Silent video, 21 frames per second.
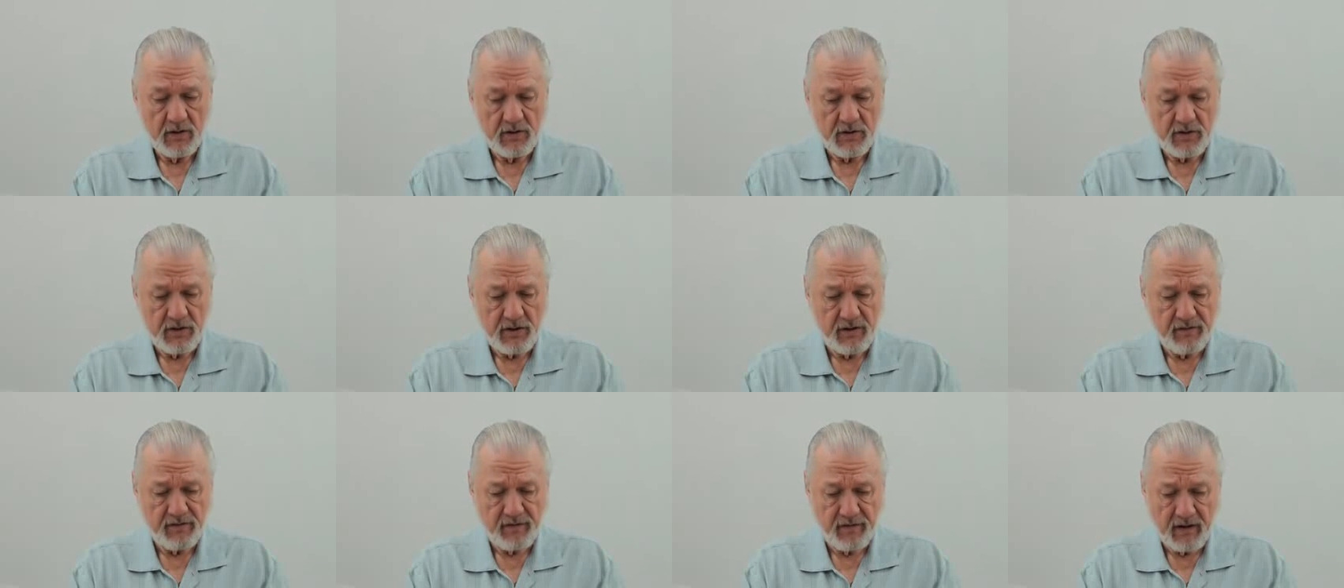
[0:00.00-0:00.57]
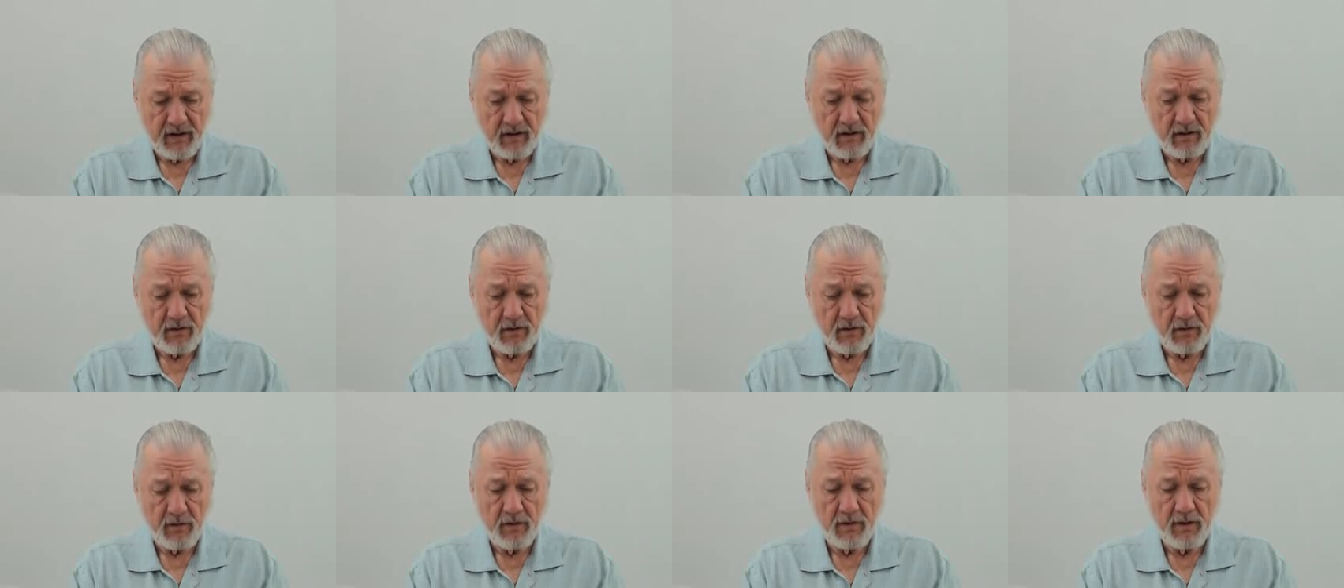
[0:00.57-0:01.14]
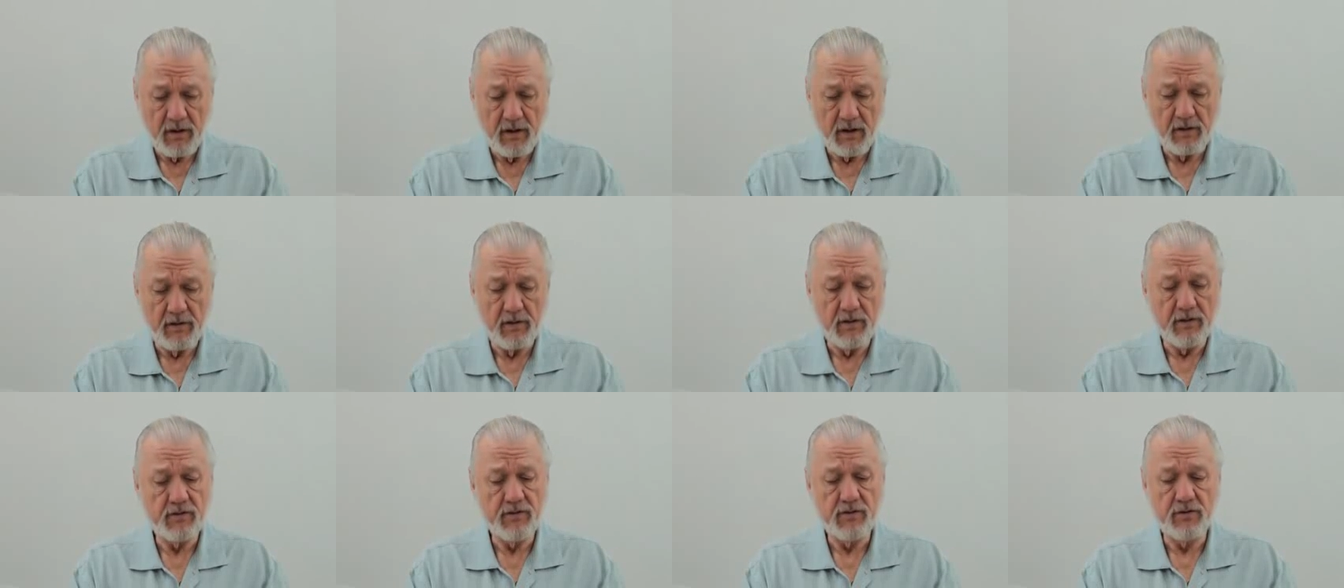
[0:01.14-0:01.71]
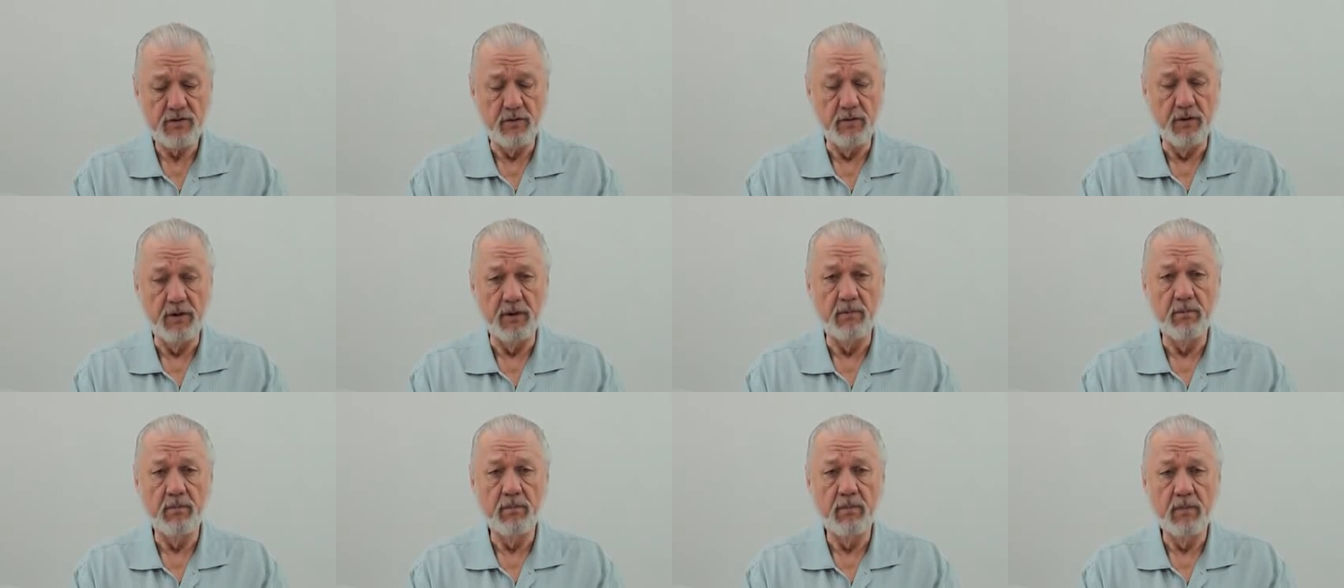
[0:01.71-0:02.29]
she felt her nearness to
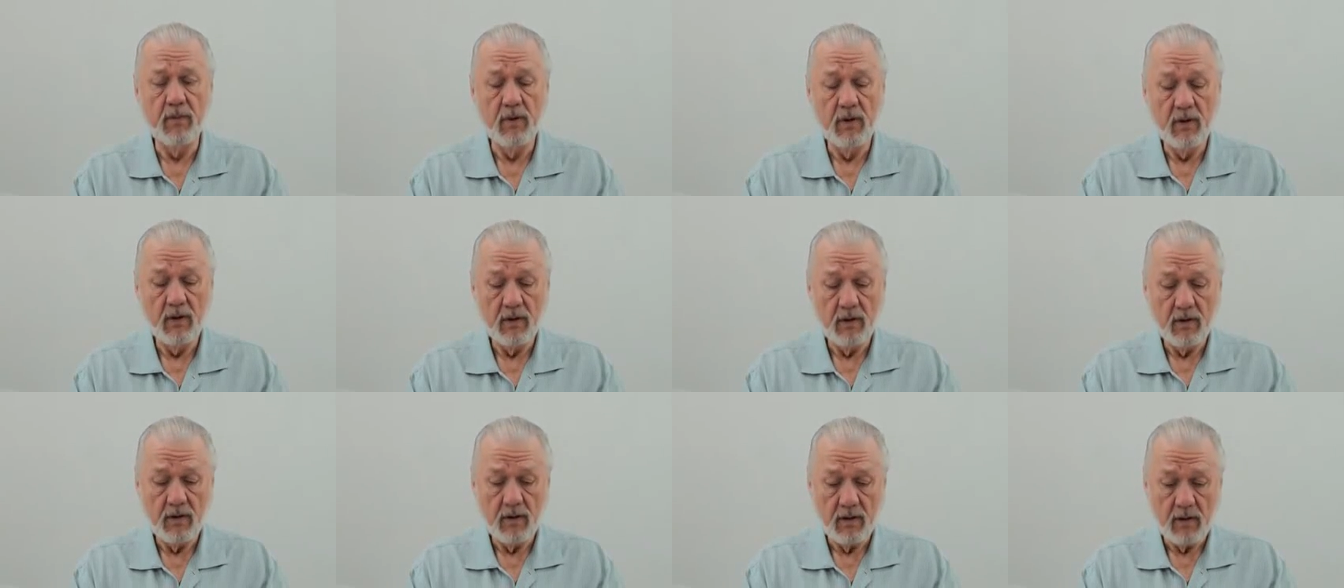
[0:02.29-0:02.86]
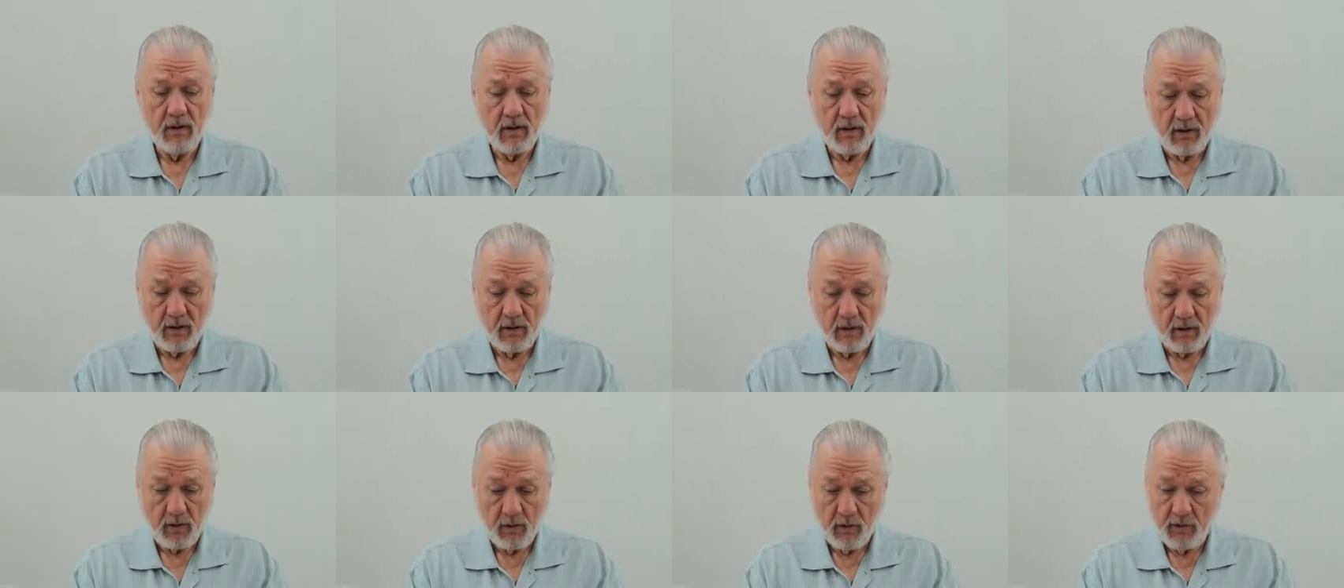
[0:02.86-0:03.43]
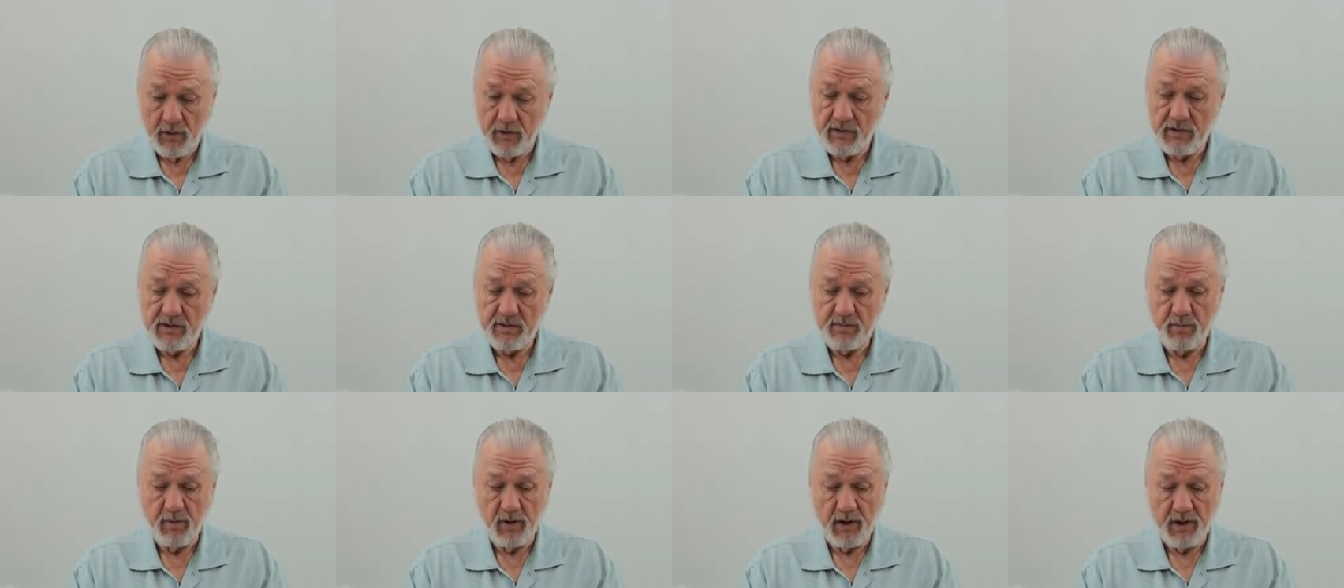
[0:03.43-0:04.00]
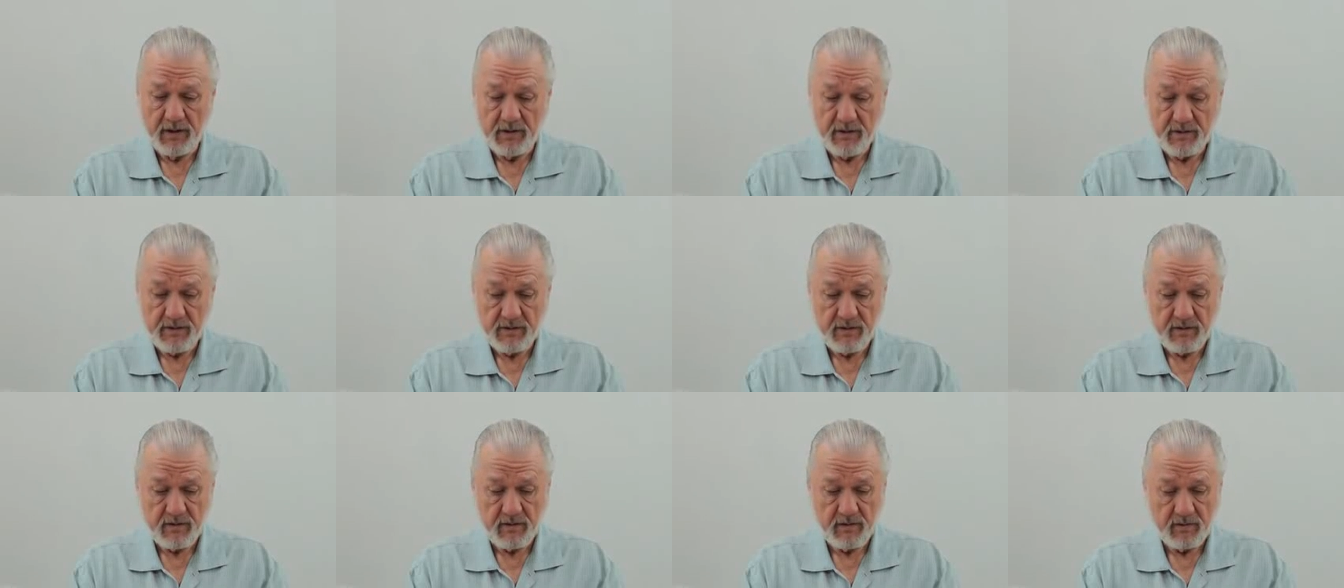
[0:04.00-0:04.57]
him in Earth's
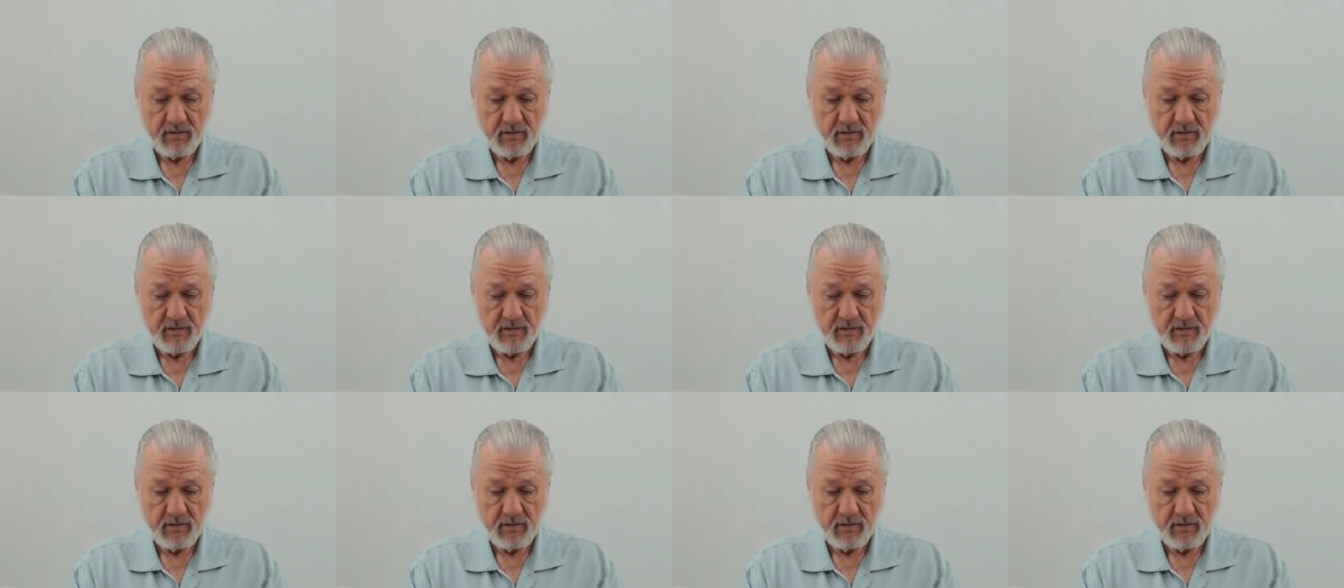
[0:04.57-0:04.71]
breast,